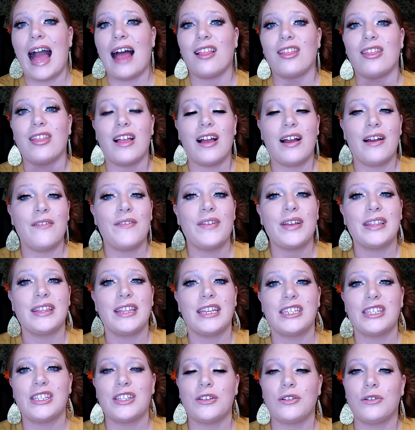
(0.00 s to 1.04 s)
I love
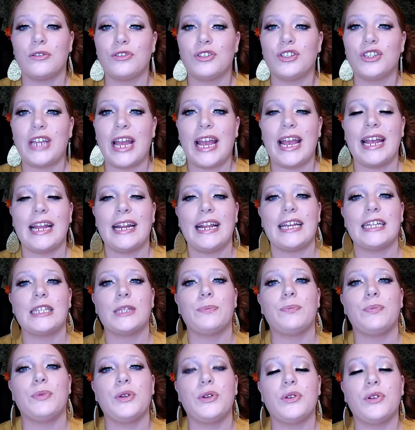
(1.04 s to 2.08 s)
this little shade.
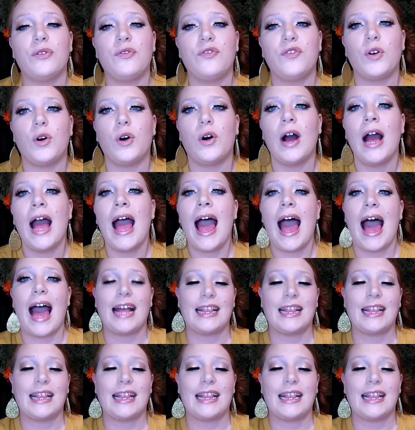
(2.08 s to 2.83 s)
It's beautiful.